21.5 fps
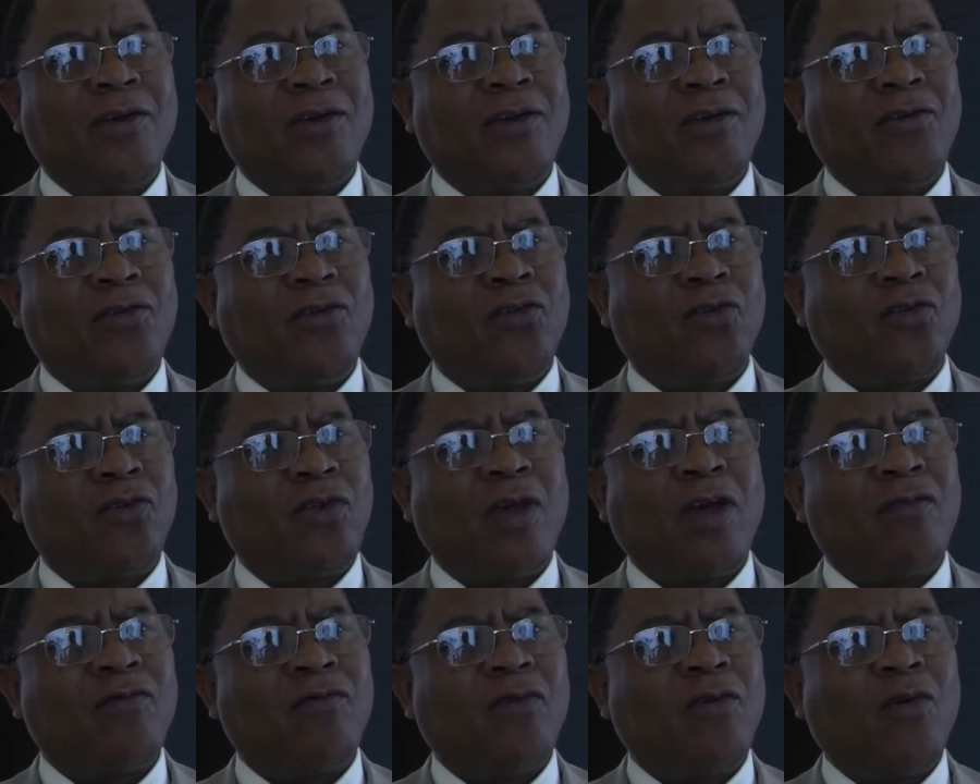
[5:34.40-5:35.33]
should
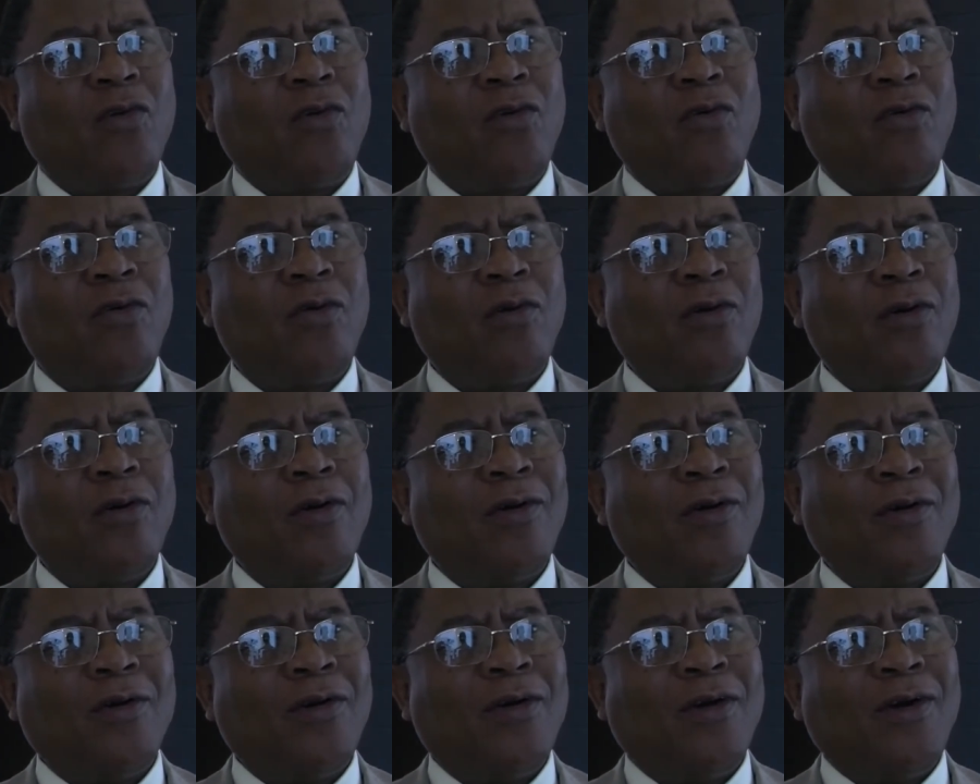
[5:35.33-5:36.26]
have no
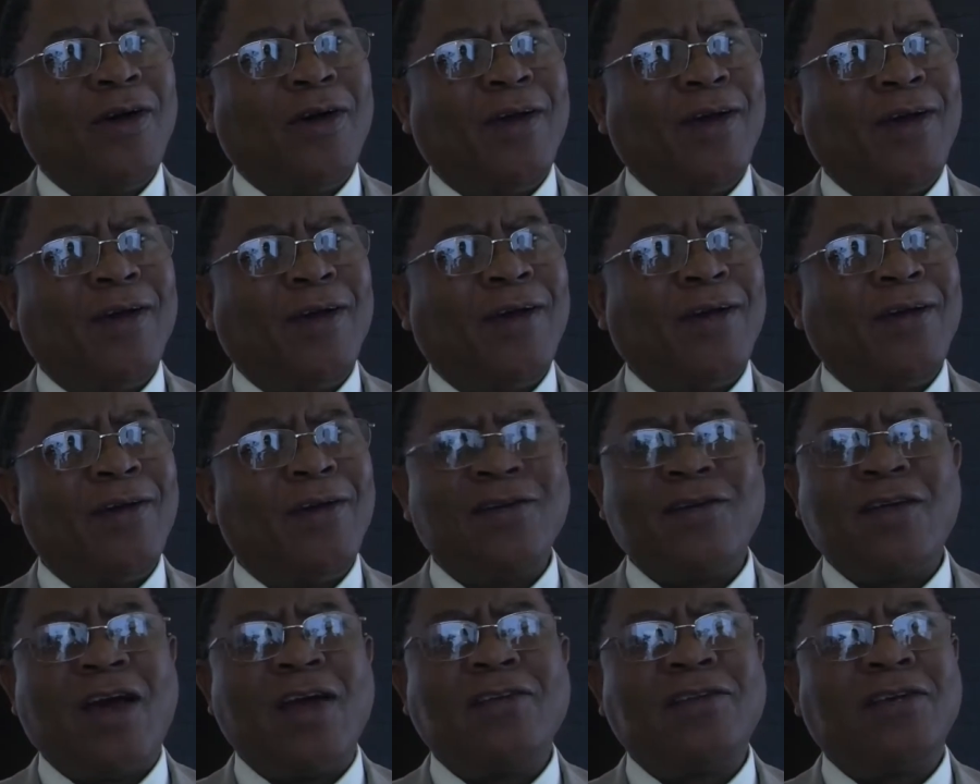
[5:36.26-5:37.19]

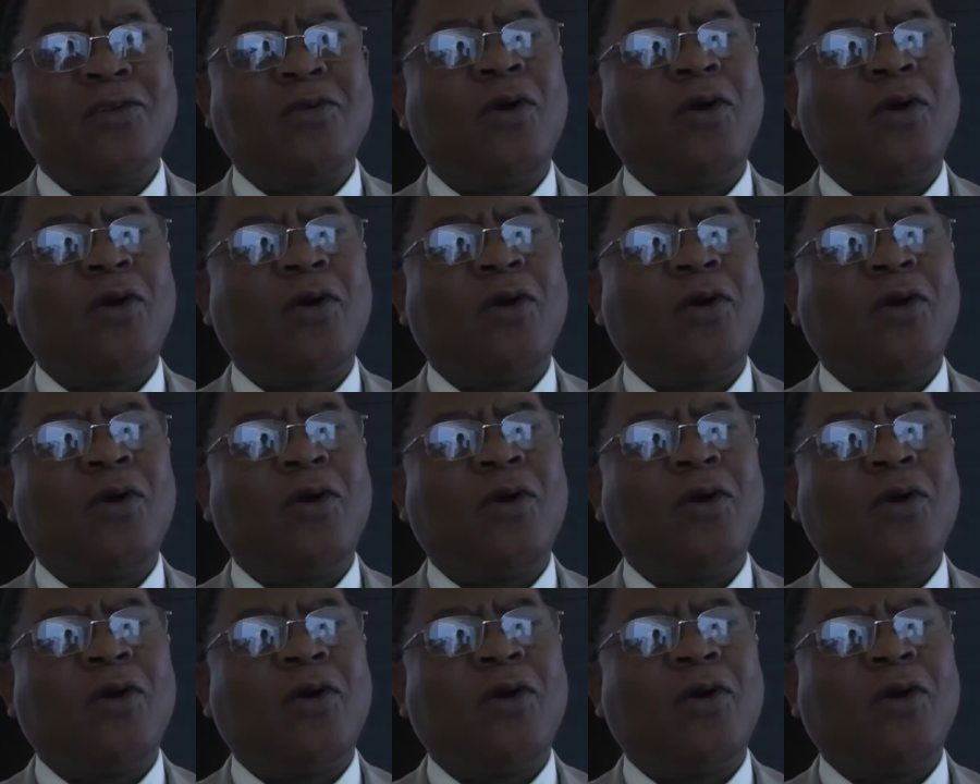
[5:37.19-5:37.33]
rights